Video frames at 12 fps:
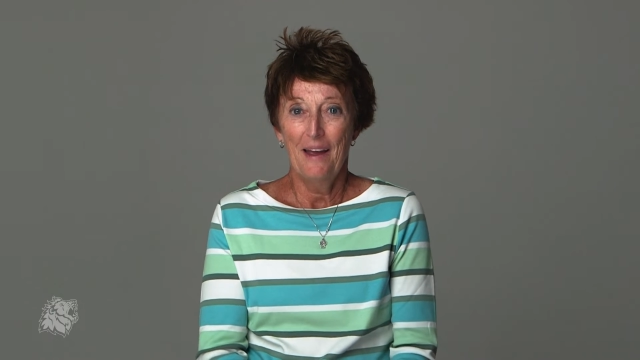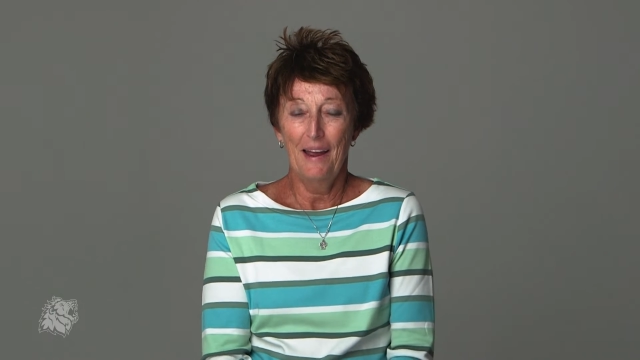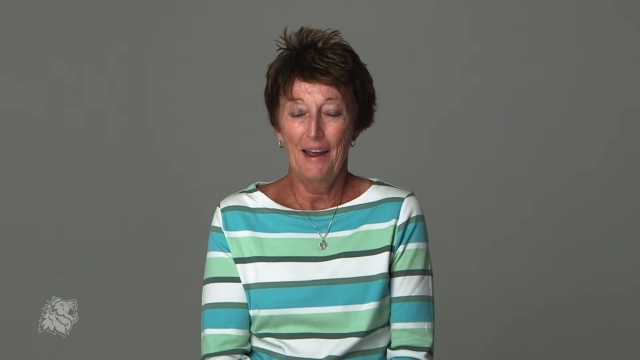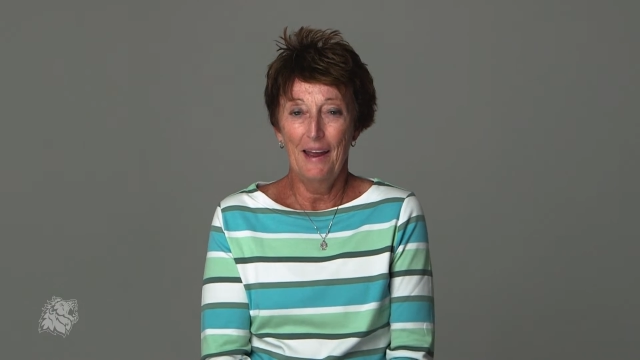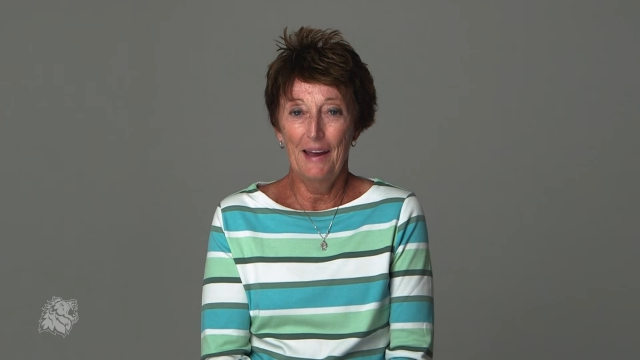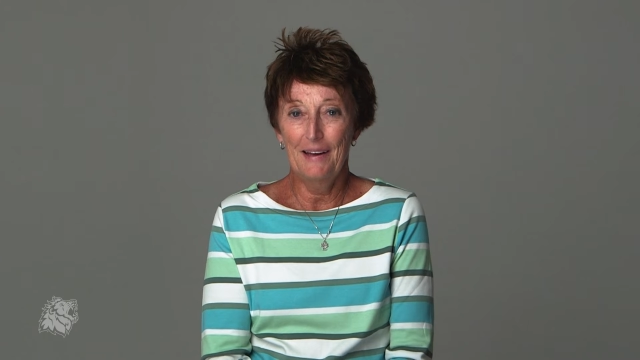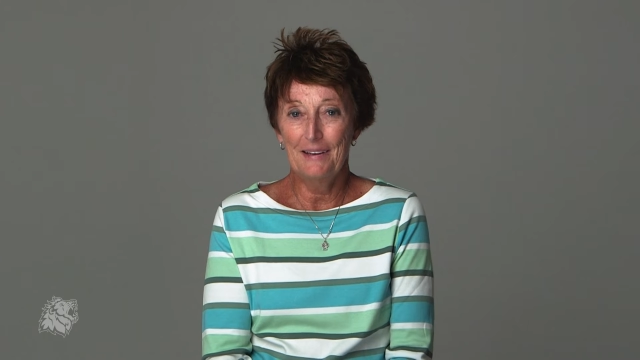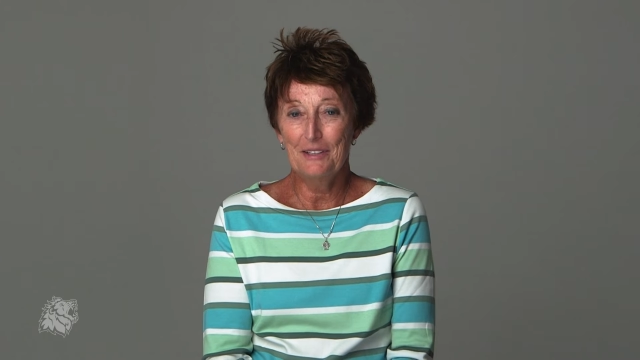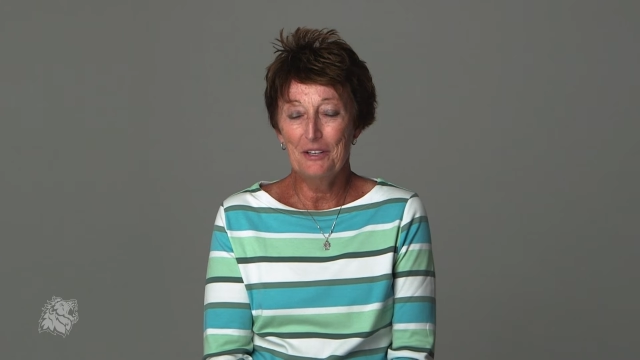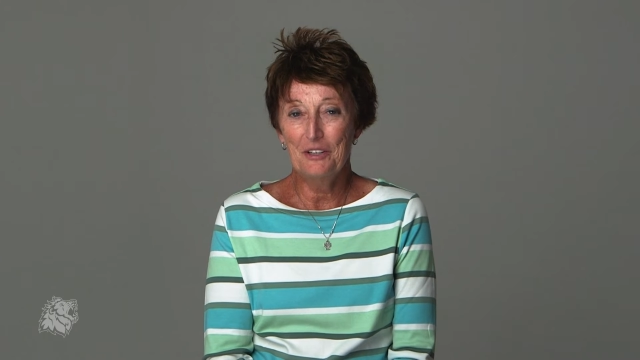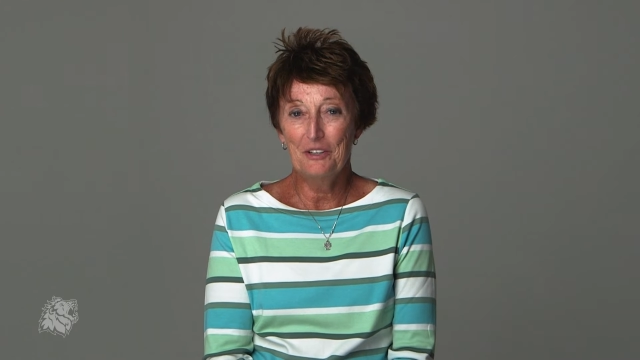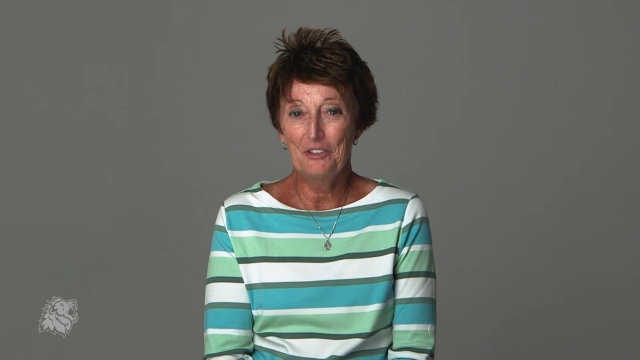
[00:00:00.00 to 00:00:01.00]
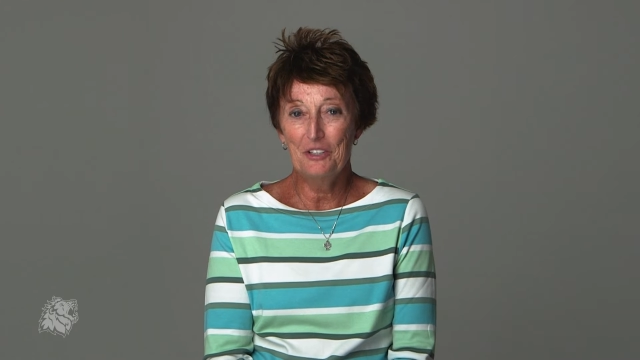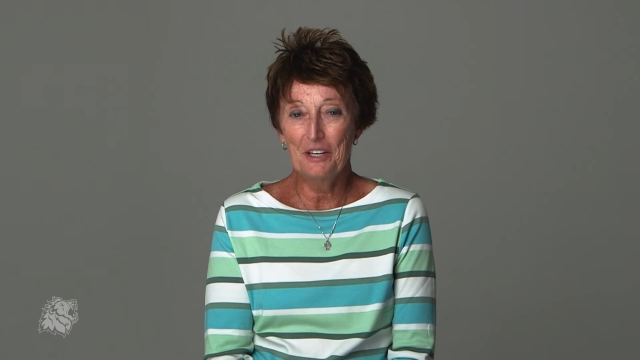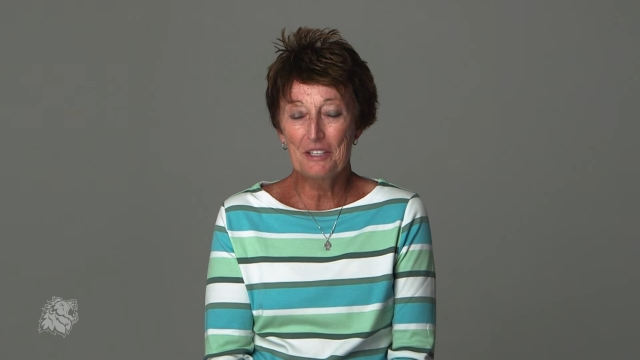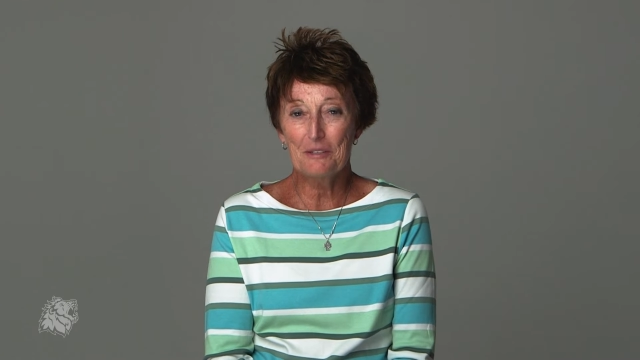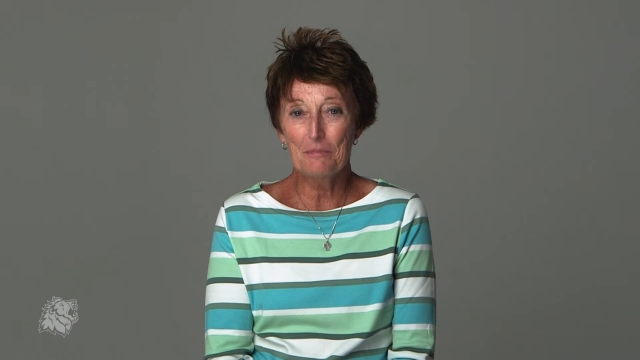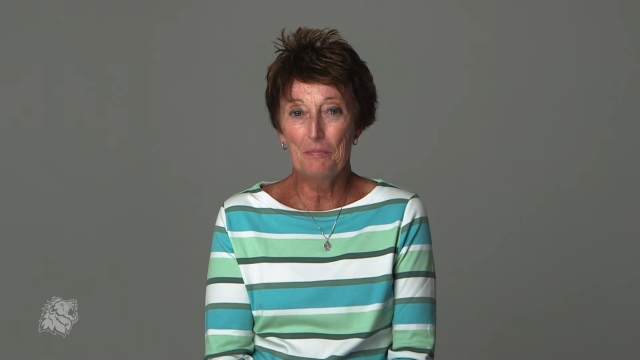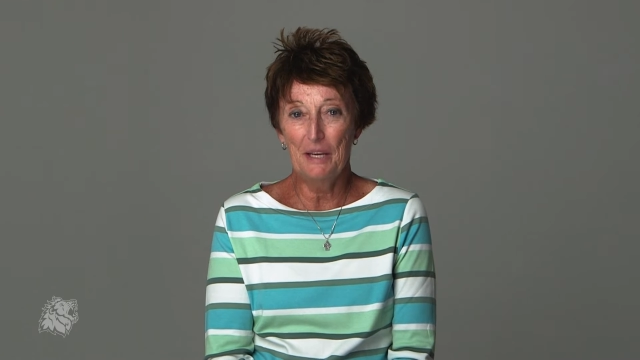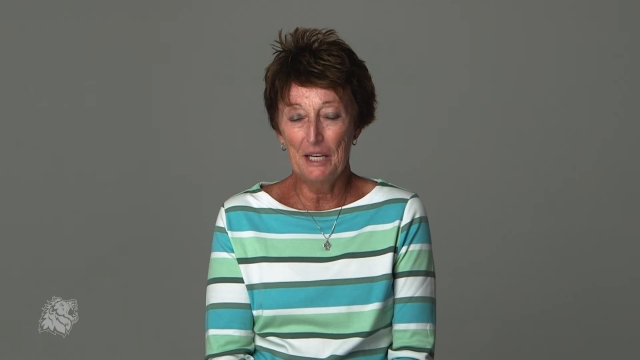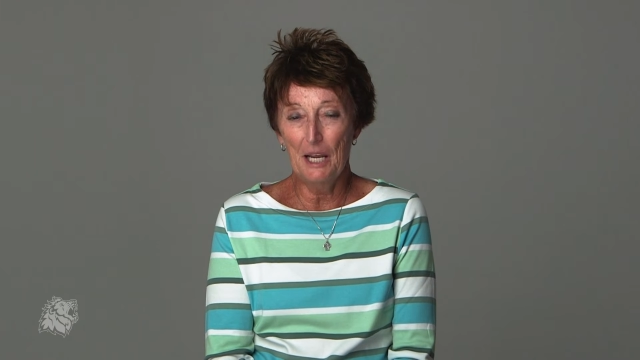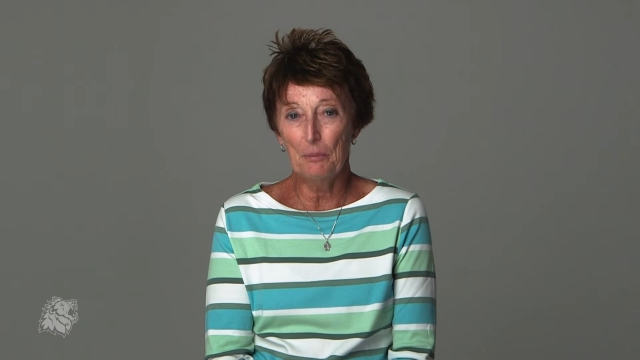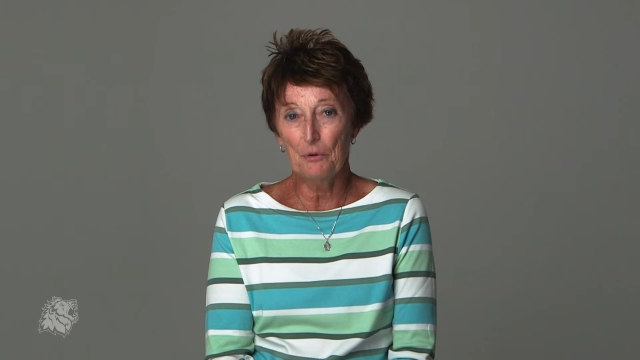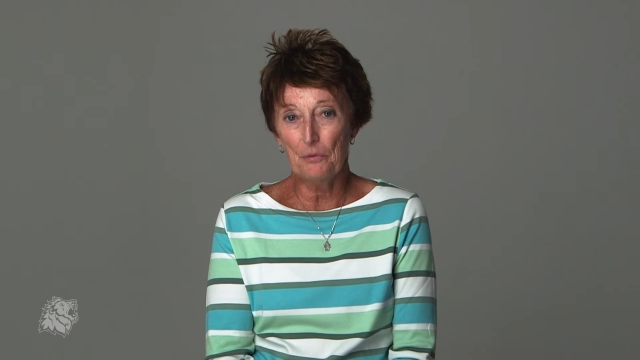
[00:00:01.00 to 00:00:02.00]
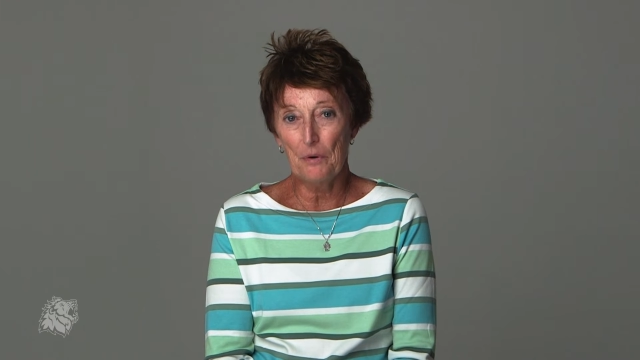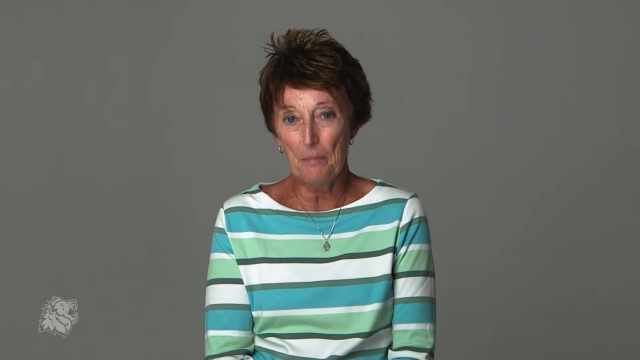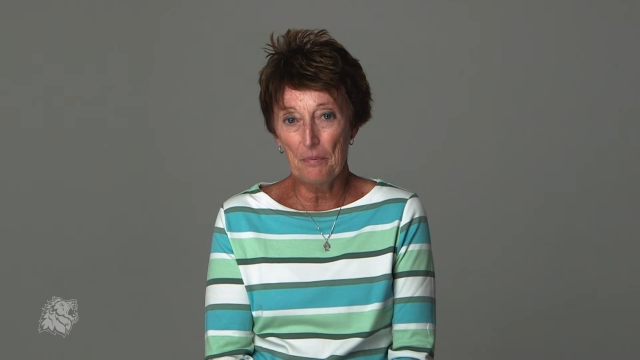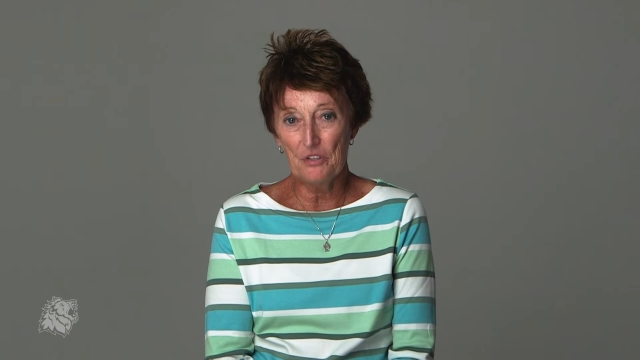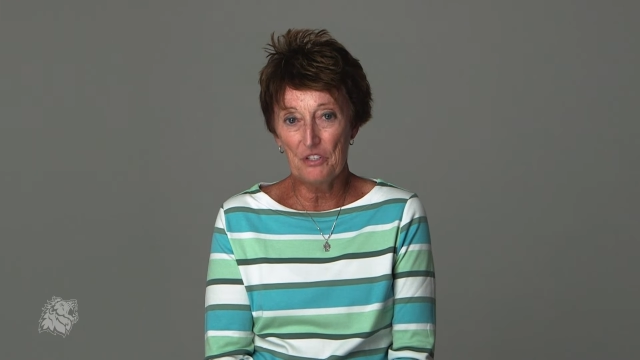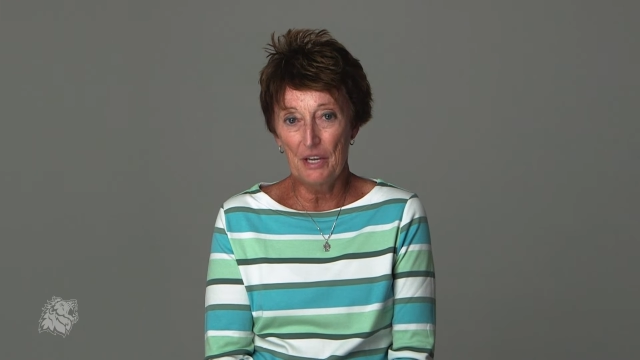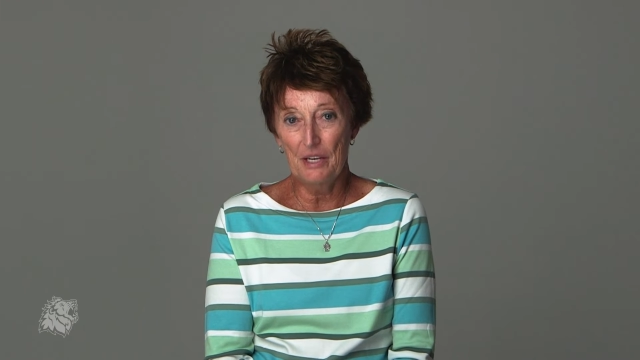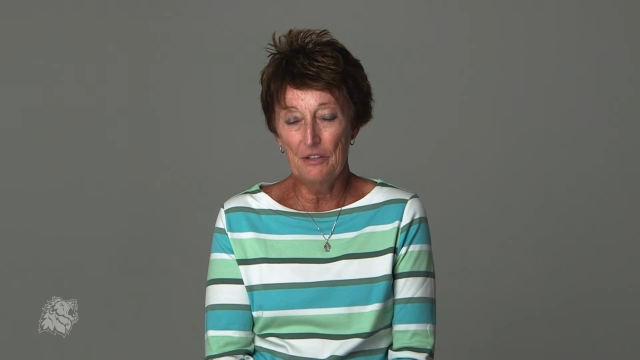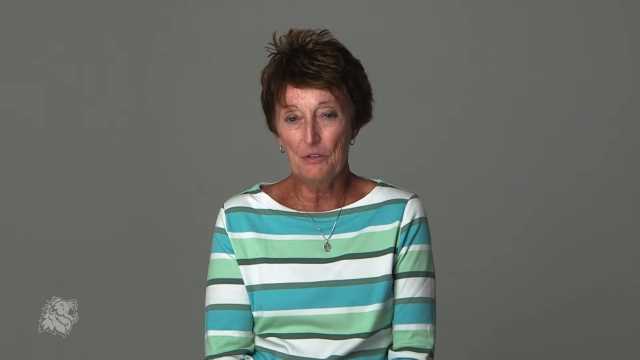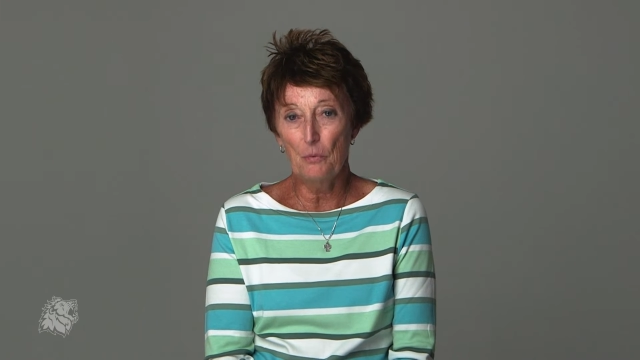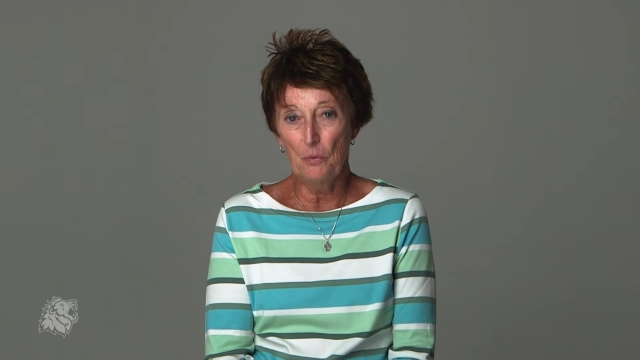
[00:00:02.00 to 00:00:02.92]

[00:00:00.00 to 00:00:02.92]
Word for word: And just being able to represent